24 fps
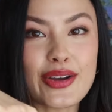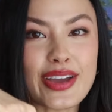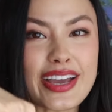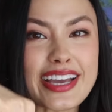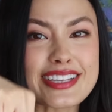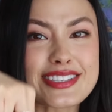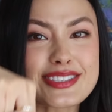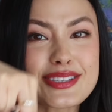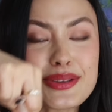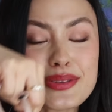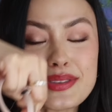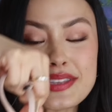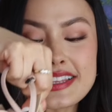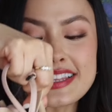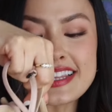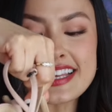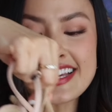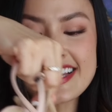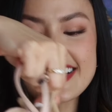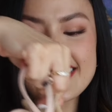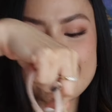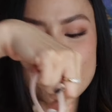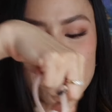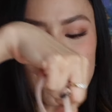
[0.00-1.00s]
Okay, so
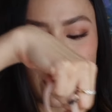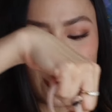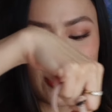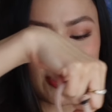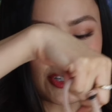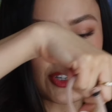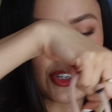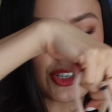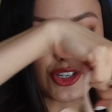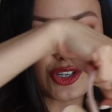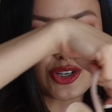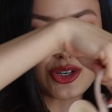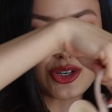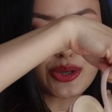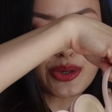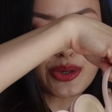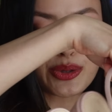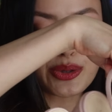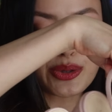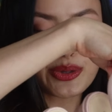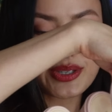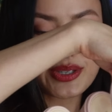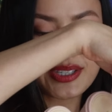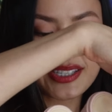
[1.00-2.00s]
these are the
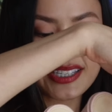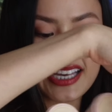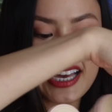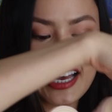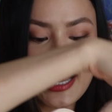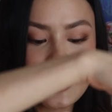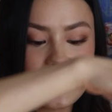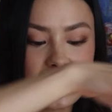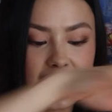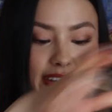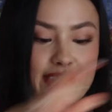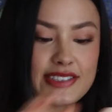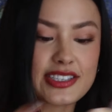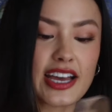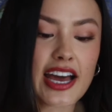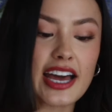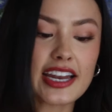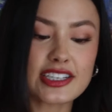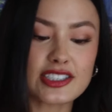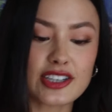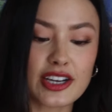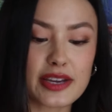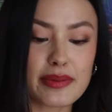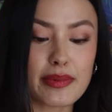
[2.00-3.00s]
shoes that I was kind
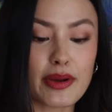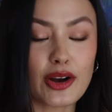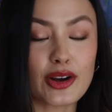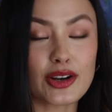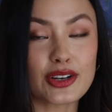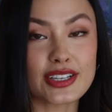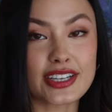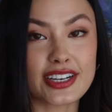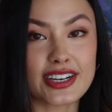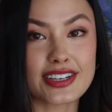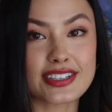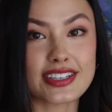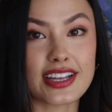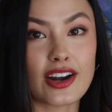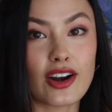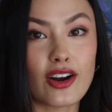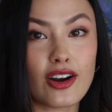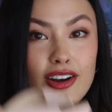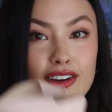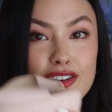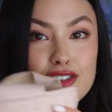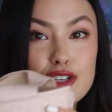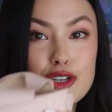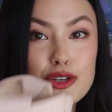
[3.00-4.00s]
of talking about earlier that
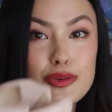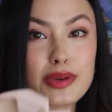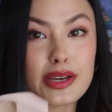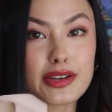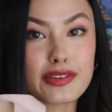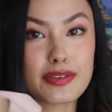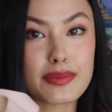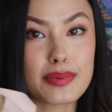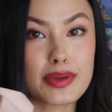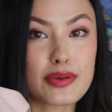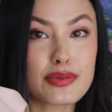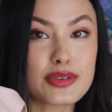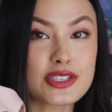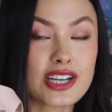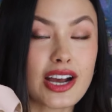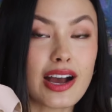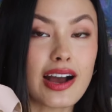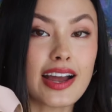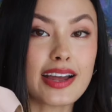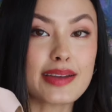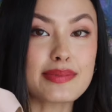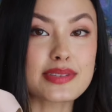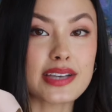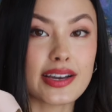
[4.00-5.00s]
are too big for me, which
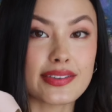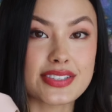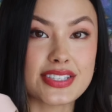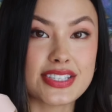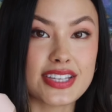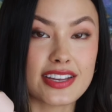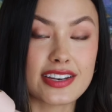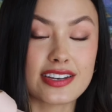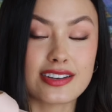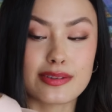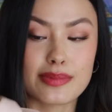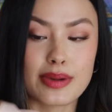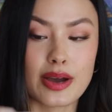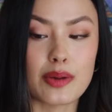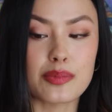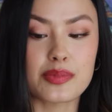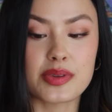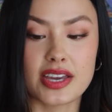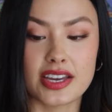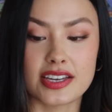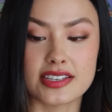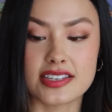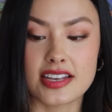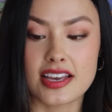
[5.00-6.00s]
I am devastated about
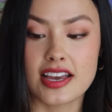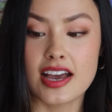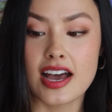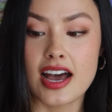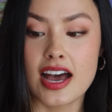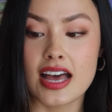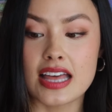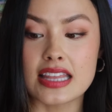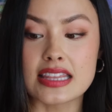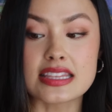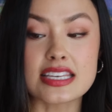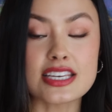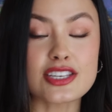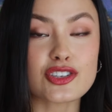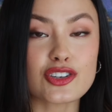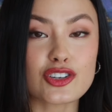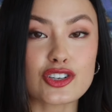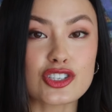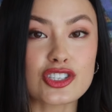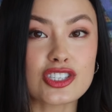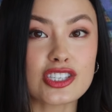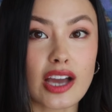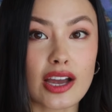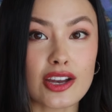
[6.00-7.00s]
because these are
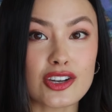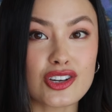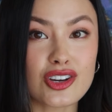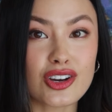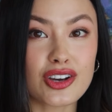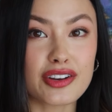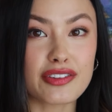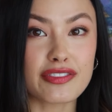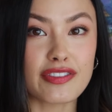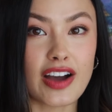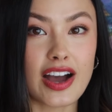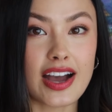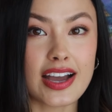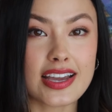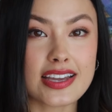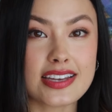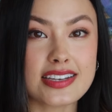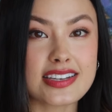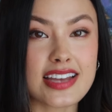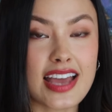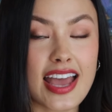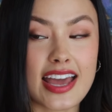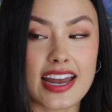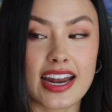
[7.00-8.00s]
such a good
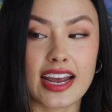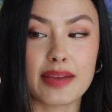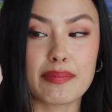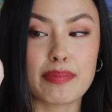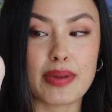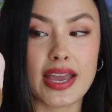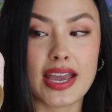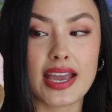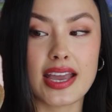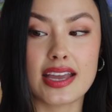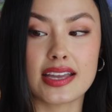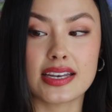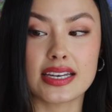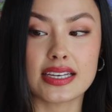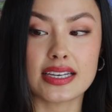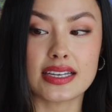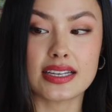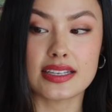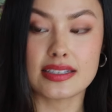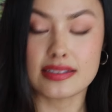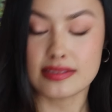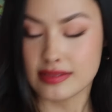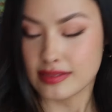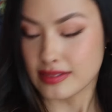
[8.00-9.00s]
find, and I paid,
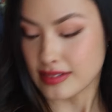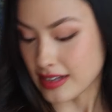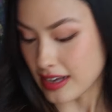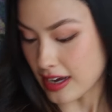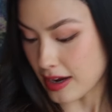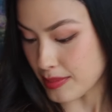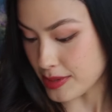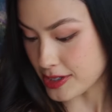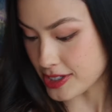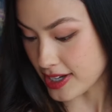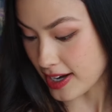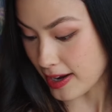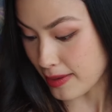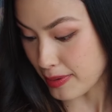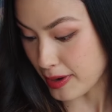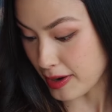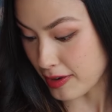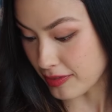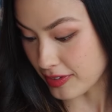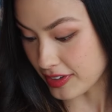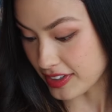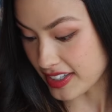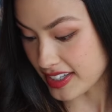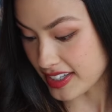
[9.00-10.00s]
how much did I pay
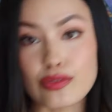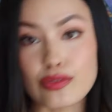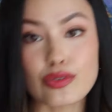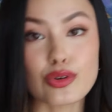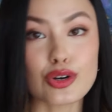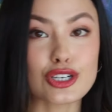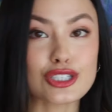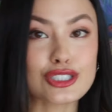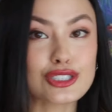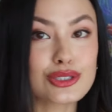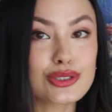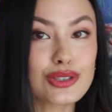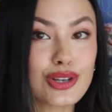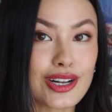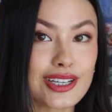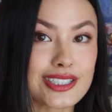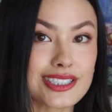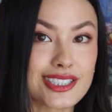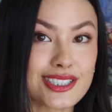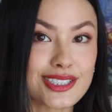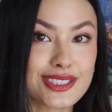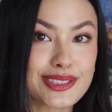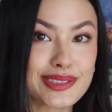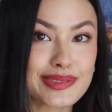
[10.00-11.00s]
for
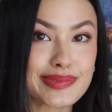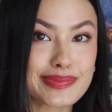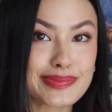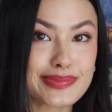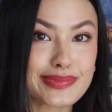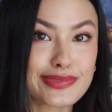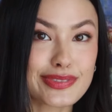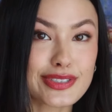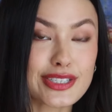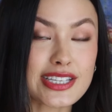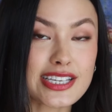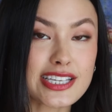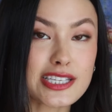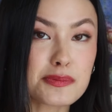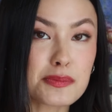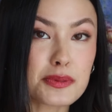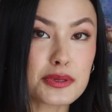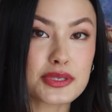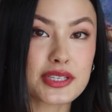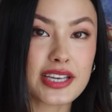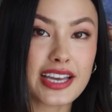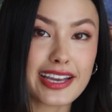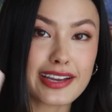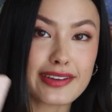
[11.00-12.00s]
$42 for these
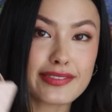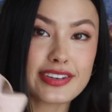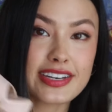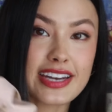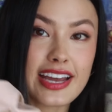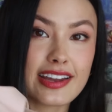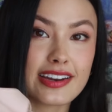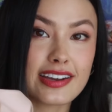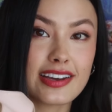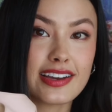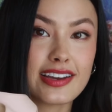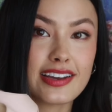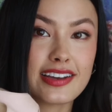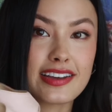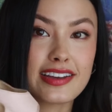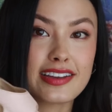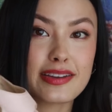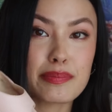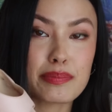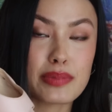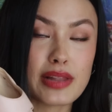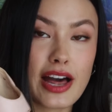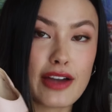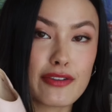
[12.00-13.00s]
Bottega Veneta
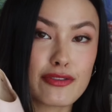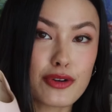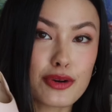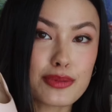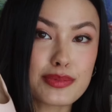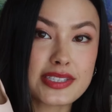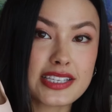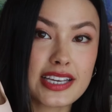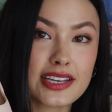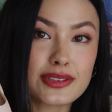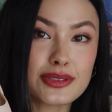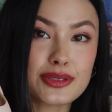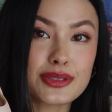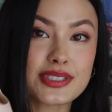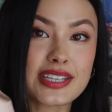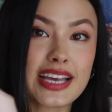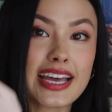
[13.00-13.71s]
platform sandals.